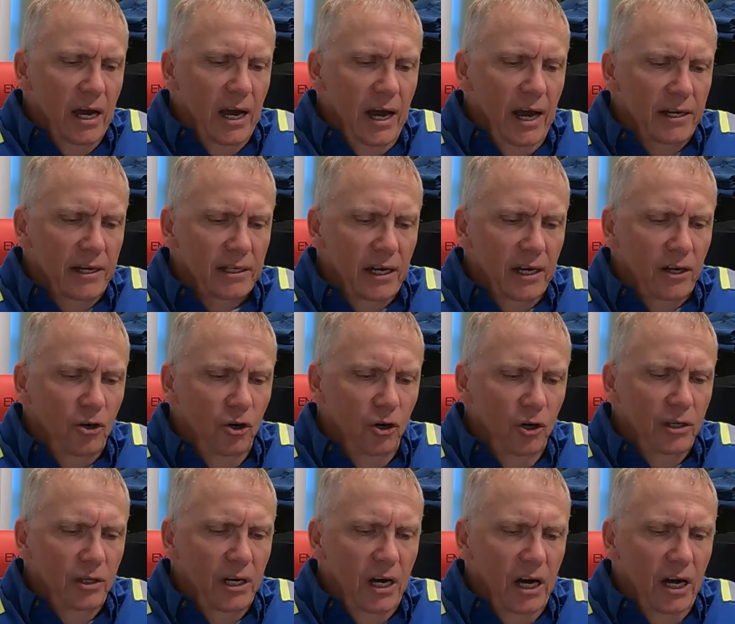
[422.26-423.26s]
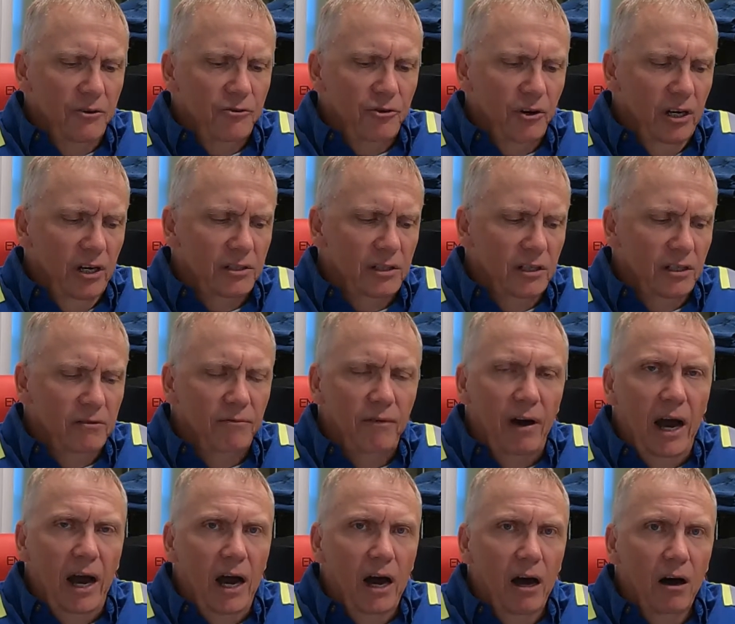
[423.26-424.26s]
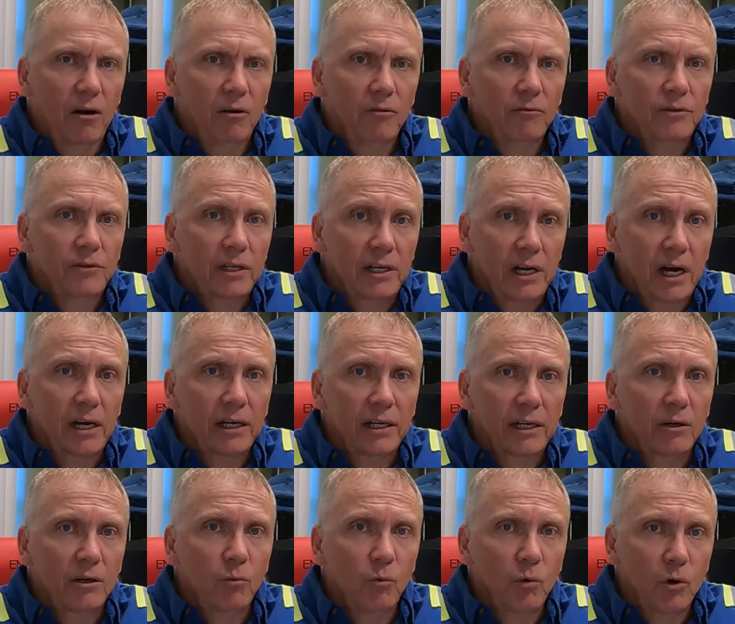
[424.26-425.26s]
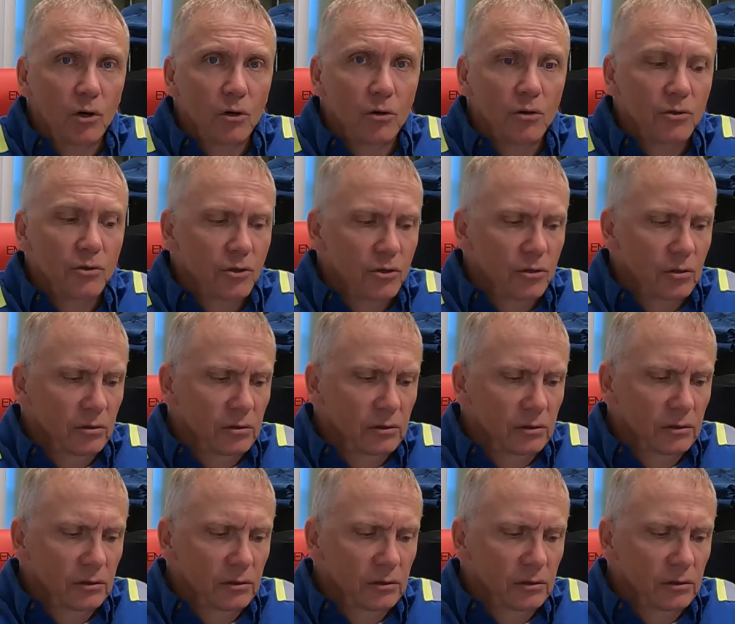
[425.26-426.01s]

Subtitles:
as I could not trust this valve to not get worse.